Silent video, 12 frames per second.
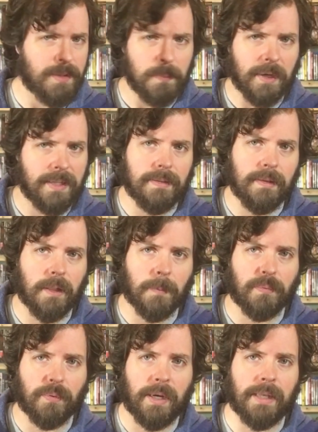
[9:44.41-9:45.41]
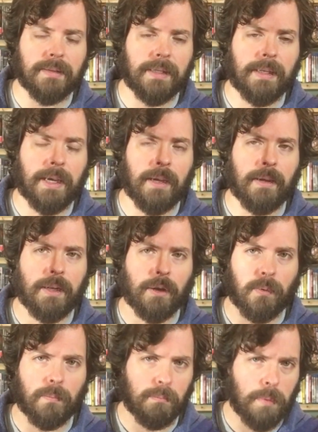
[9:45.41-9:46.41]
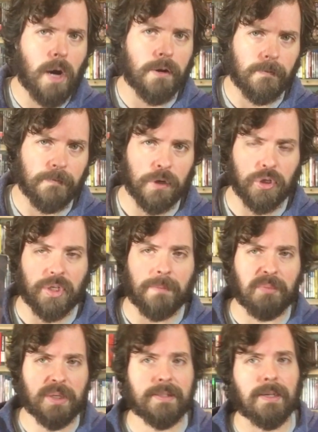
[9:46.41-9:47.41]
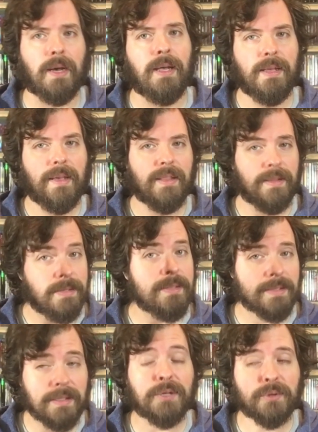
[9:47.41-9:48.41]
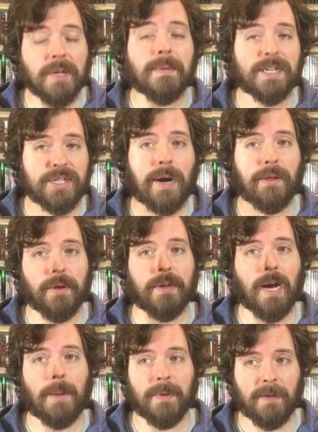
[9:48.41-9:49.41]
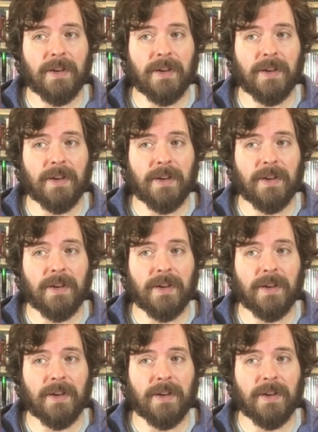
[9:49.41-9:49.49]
This book is still in print in a you know modern version, but uh, this is literally my childhood copy.